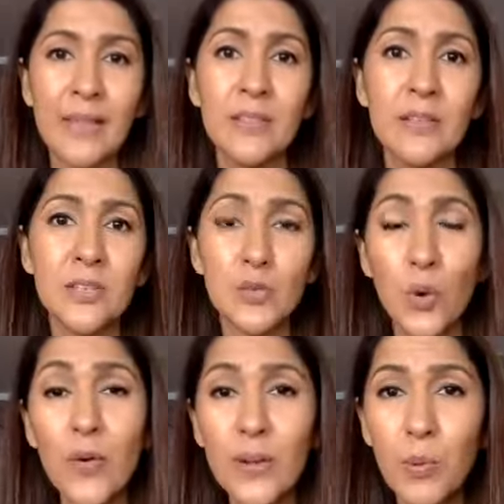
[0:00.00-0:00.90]
And the
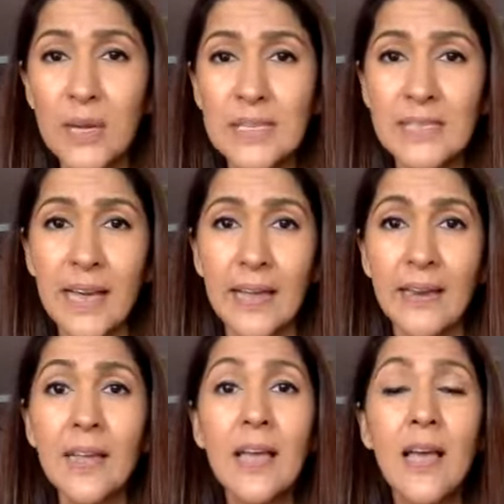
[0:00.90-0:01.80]
story was that
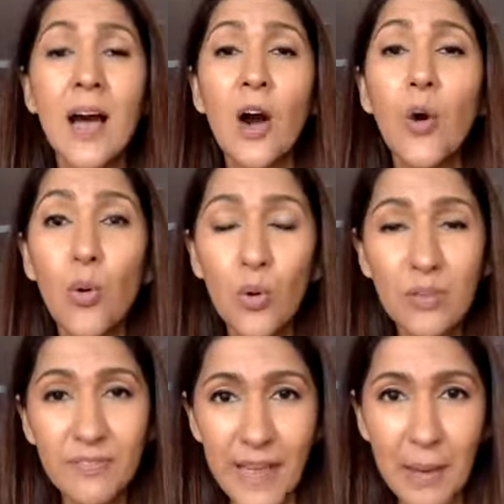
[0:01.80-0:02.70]
her whole
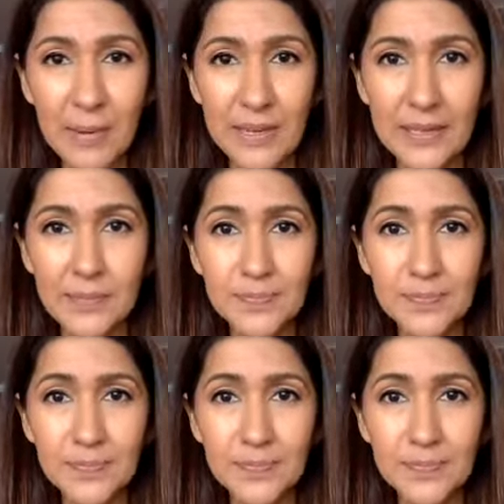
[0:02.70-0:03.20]
family,